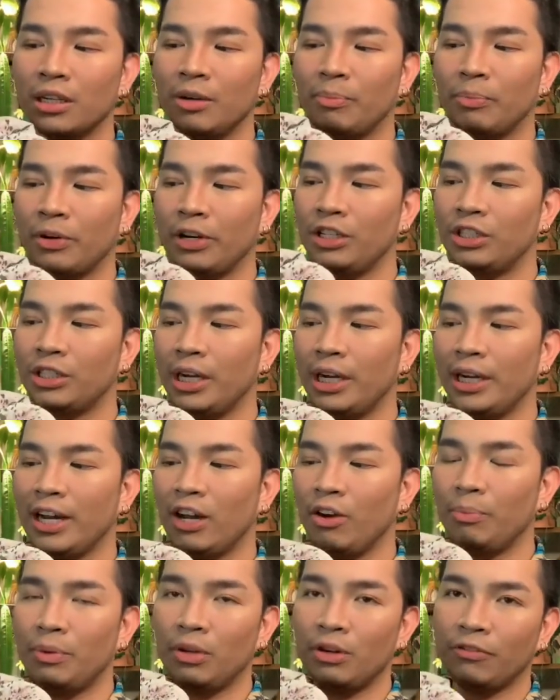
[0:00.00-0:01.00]
appreciate
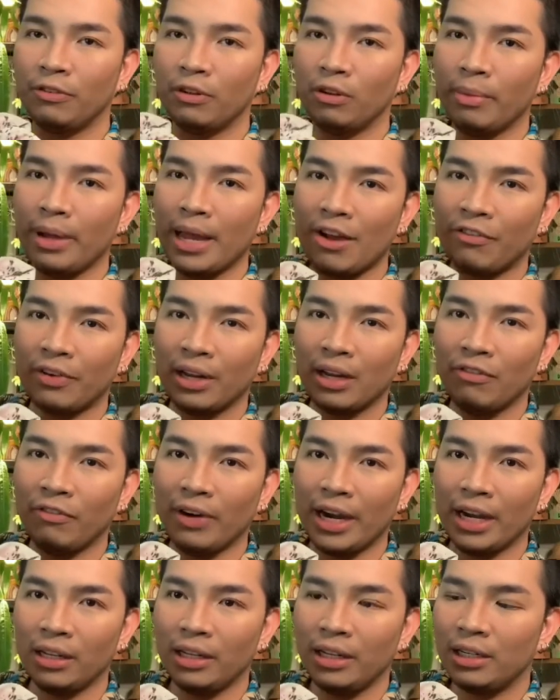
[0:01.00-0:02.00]
how beautiful my African
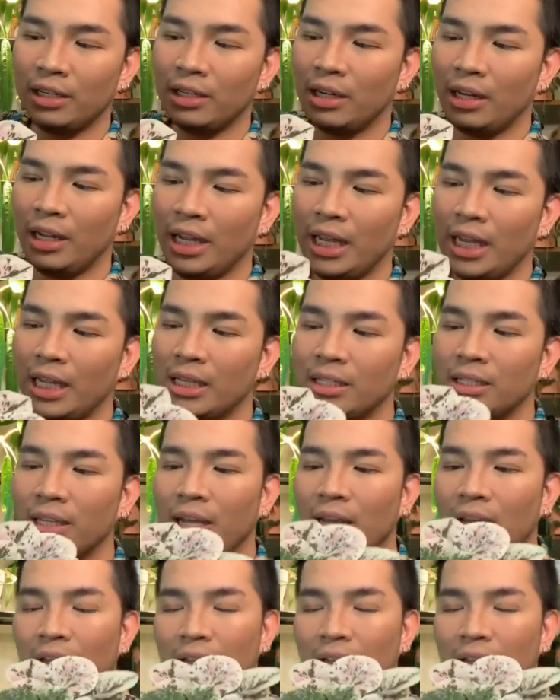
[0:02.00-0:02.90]
violet is,